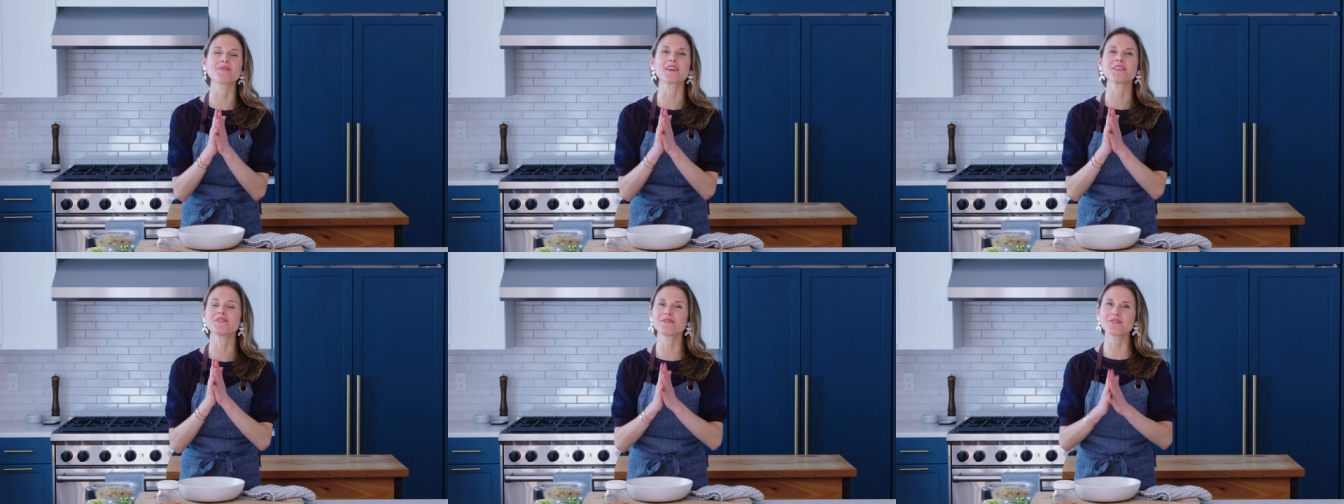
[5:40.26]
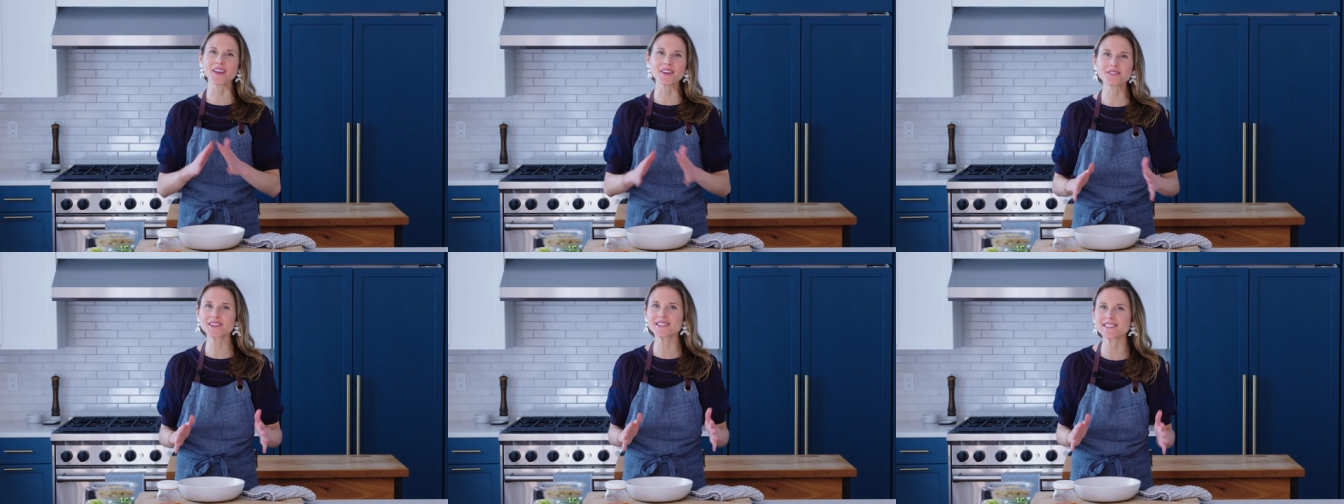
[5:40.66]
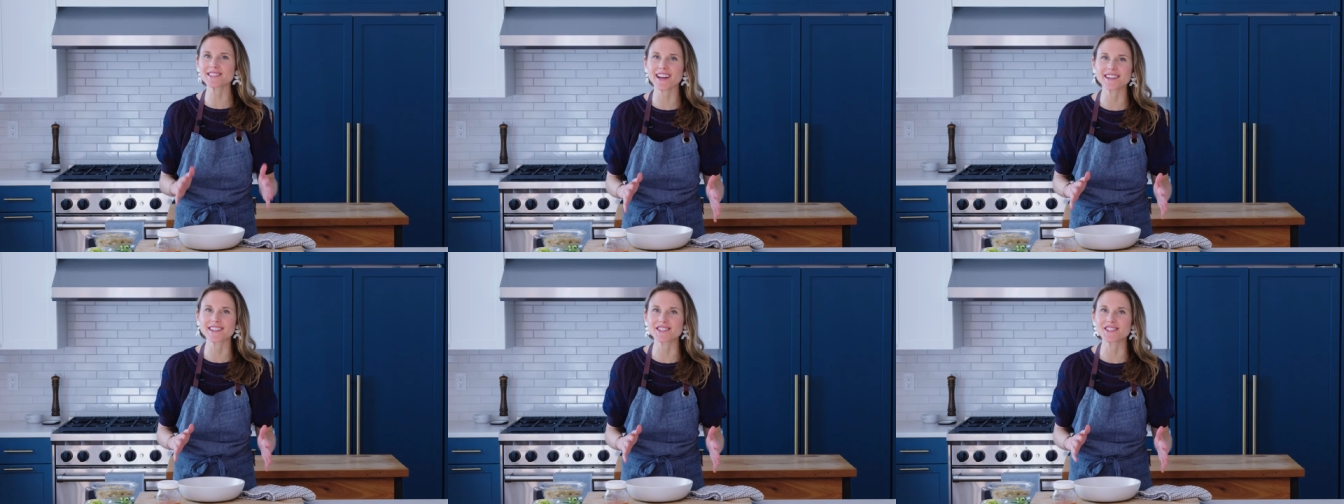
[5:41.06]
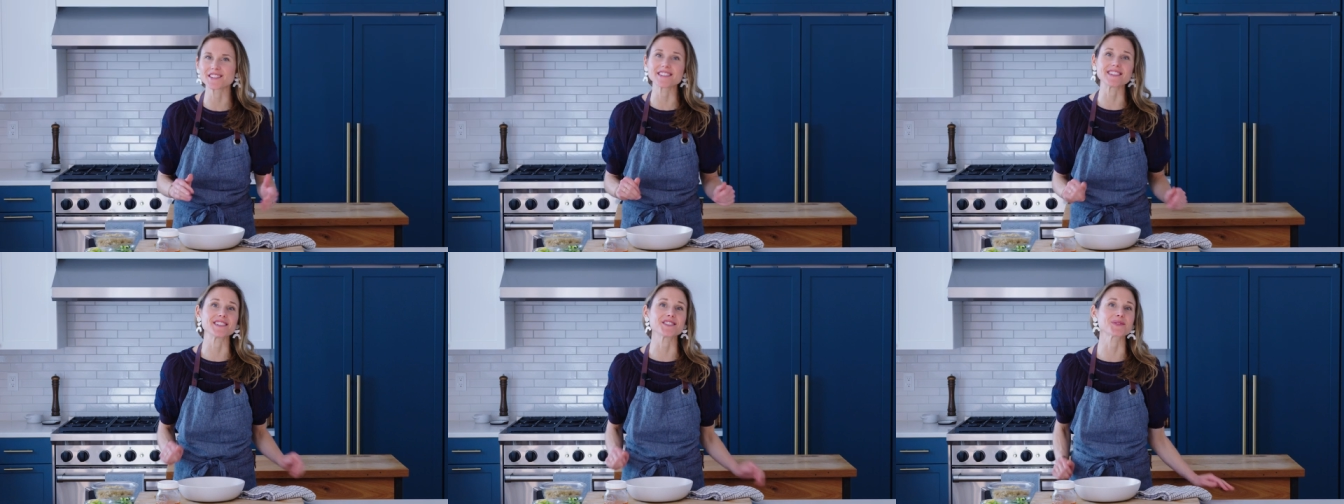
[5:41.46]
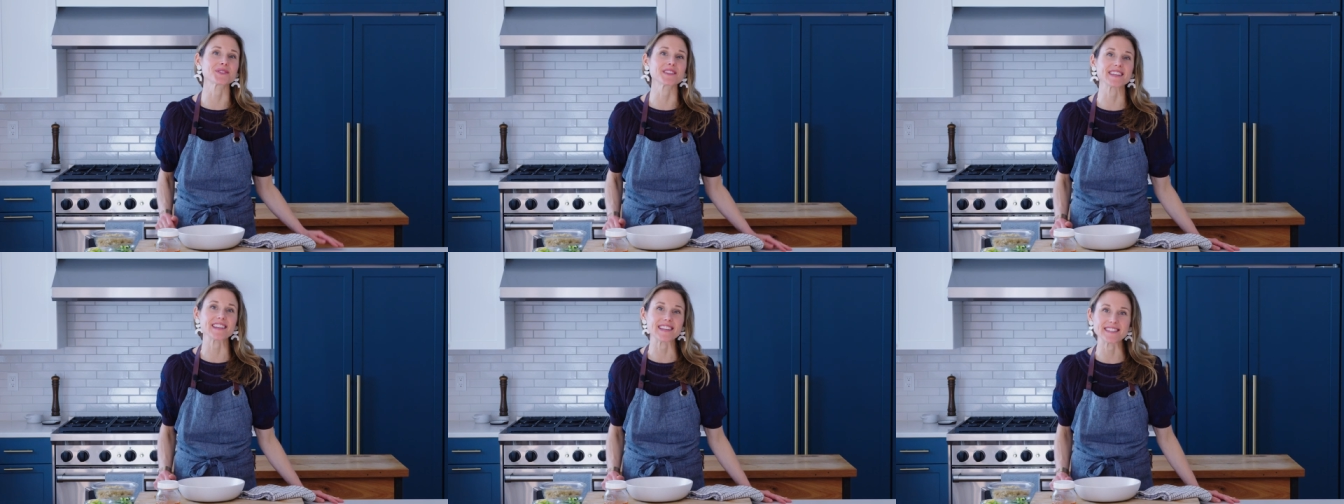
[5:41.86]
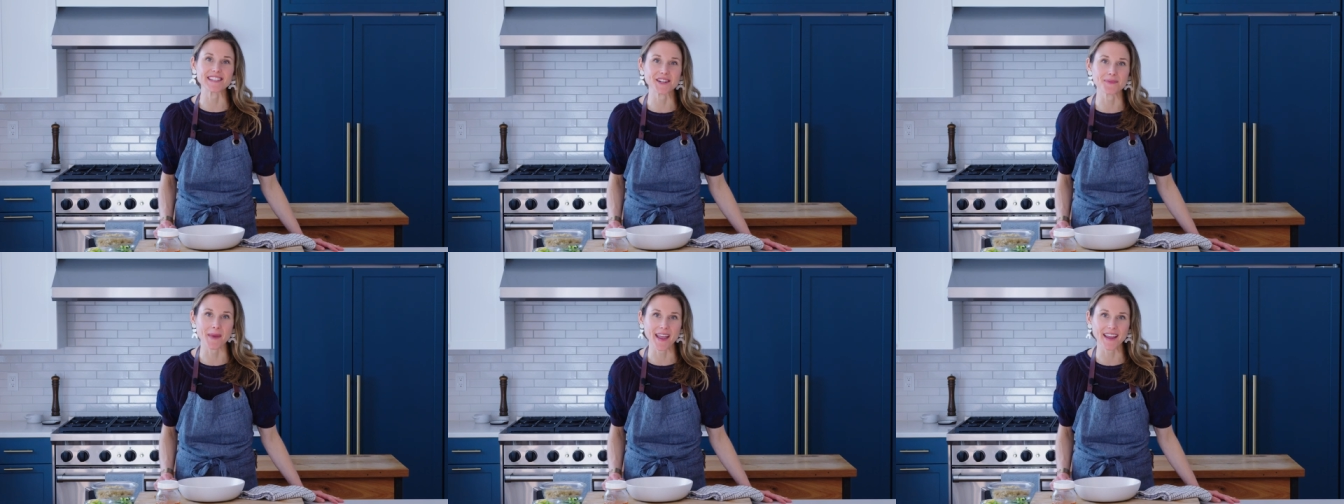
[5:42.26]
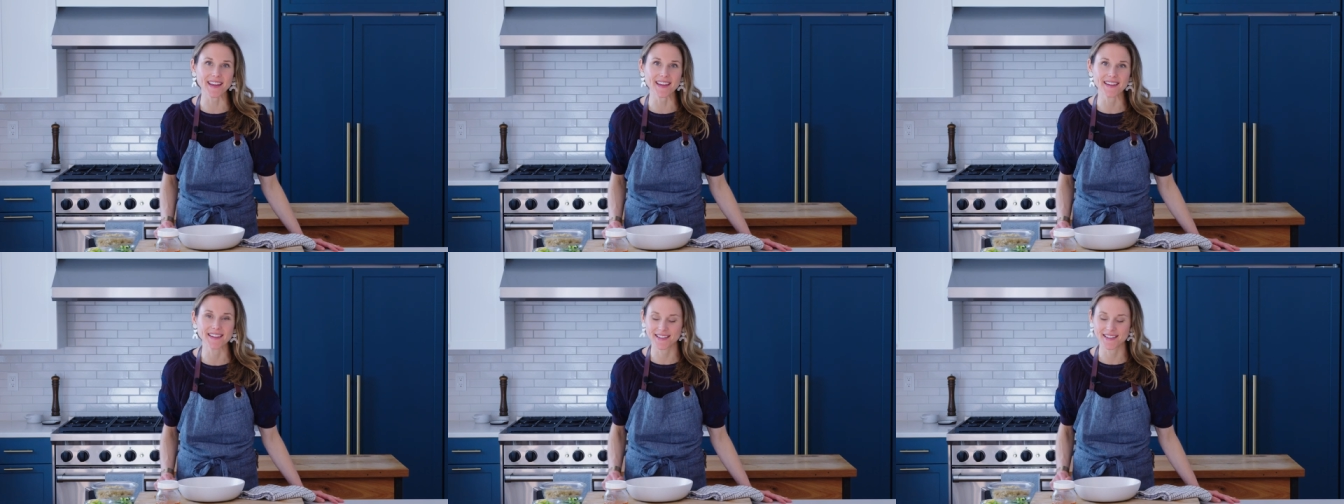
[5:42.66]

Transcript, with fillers: my favorite side dishes, and it's really easy to make.